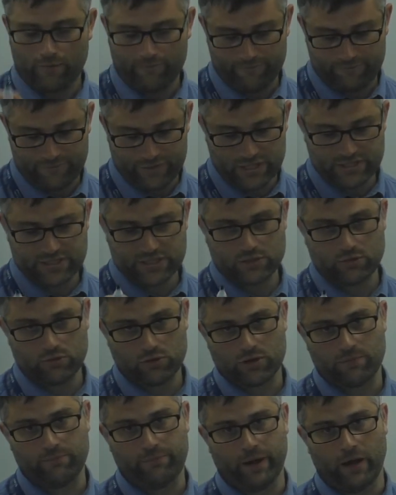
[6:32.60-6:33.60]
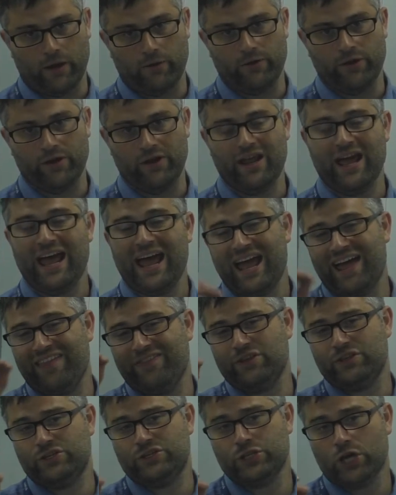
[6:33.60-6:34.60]
vertical component at
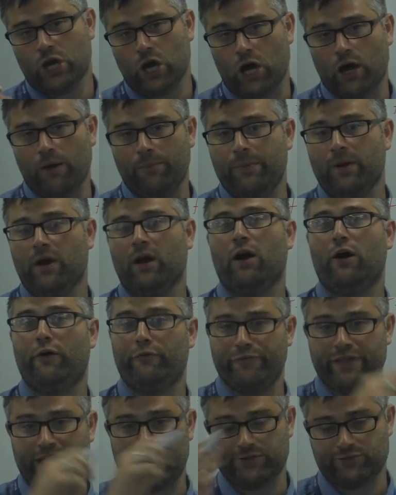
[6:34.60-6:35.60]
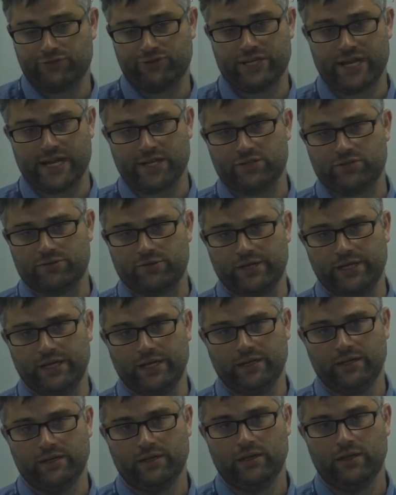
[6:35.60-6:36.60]
the top of that trajectory.
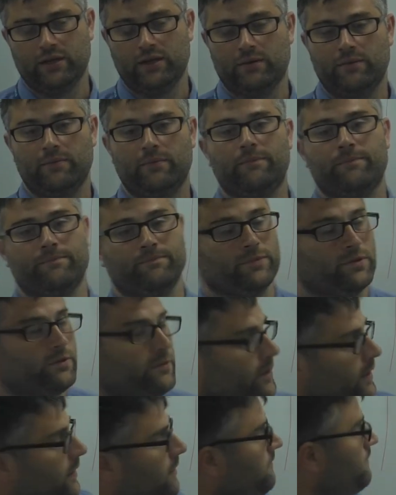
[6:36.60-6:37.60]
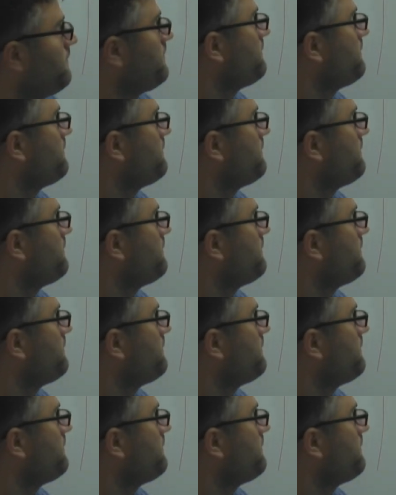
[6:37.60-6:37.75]
Okay?